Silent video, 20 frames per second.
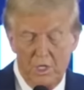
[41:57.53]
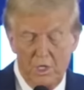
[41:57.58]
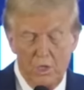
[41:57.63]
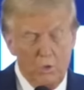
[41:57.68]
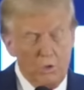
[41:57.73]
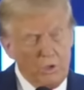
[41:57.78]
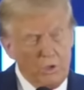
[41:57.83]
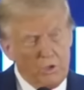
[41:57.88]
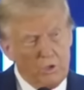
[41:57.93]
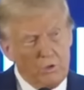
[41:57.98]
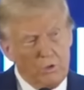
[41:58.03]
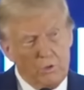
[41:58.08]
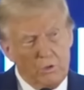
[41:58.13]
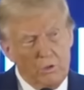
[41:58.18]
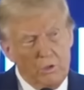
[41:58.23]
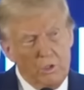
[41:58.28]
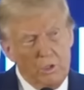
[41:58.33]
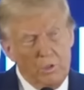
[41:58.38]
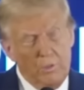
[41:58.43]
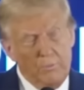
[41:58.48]
no
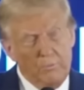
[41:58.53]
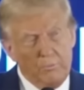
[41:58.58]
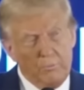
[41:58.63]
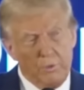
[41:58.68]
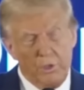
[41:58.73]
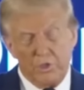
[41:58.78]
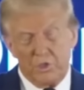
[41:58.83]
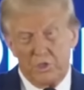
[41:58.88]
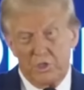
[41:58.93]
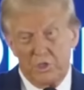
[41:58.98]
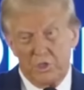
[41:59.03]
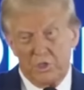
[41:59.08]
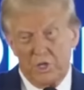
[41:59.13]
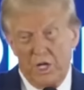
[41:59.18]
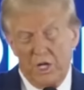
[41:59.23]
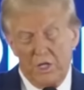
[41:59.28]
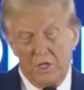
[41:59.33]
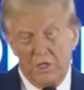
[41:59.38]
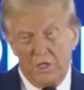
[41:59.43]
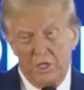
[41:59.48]
other president's
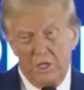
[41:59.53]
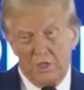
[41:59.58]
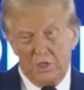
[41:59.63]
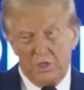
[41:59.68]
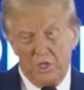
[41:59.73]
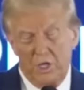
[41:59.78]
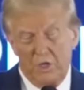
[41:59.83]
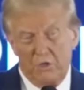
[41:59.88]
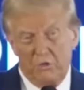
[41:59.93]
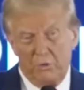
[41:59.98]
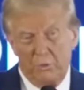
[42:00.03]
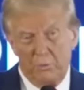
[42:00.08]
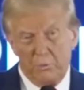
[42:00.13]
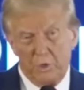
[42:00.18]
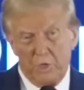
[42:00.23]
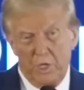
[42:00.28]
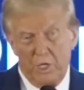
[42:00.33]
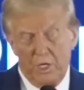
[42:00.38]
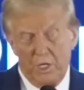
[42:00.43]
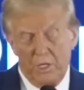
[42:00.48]
gotten 10 cents
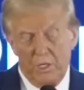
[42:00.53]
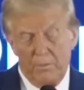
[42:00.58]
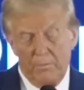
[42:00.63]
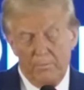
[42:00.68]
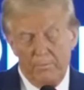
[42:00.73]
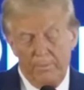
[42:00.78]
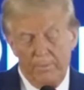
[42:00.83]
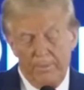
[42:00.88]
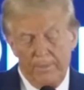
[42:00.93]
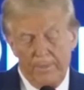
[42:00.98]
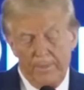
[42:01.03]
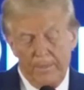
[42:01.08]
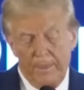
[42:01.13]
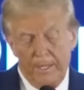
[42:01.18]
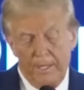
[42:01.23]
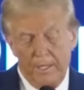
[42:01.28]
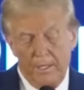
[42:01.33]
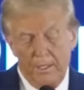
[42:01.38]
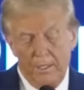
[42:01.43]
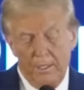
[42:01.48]
from China.
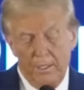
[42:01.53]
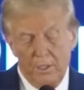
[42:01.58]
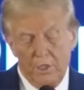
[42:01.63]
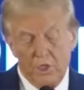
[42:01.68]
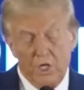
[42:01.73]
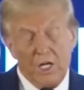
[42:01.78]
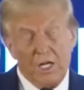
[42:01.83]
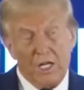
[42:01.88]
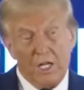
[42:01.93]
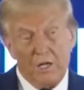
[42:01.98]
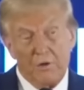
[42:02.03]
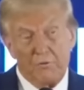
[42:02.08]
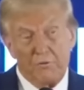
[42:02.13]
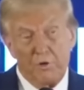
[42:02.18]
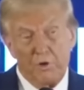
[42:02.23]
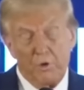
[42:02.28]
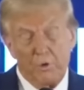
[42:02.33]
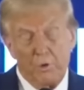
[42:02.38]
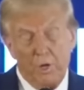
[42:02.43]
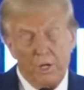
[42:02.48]
China had a
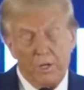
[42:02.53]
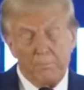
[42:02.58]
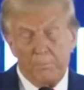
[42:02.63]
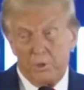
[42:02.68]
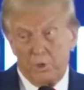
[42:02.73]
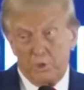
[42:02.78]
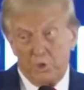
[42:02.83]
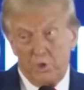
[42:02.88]
free ride, but